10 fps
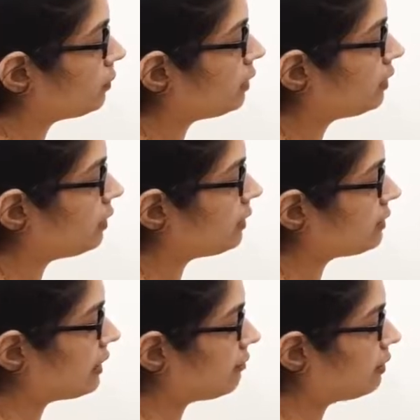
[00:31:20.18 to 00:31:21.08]

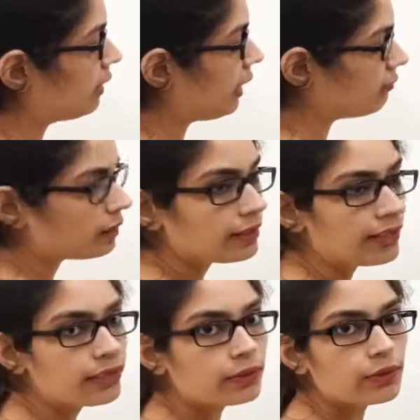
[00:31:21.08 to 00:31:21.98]
337 I will
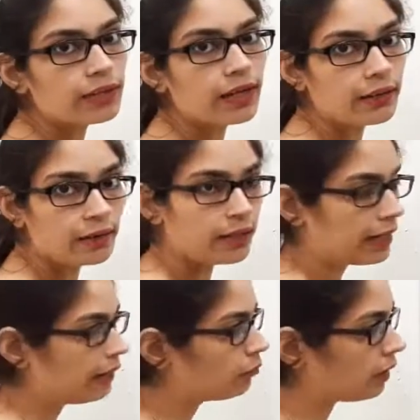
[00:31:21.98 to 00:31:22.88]
get
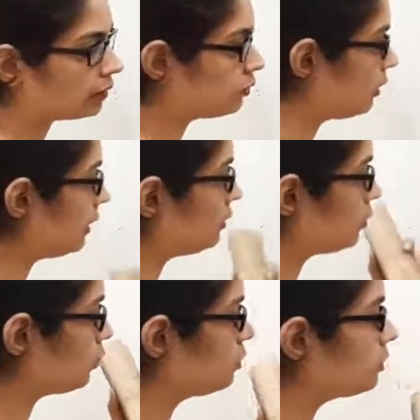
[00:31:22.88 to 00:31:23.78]
301. So let's
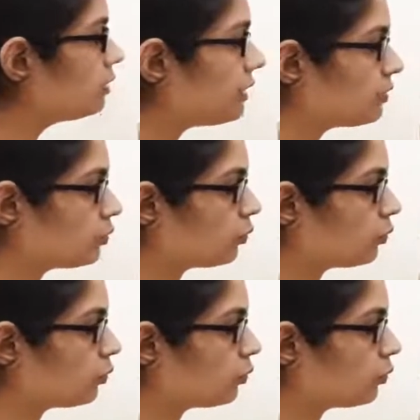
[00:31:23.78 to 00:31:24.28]
choose these two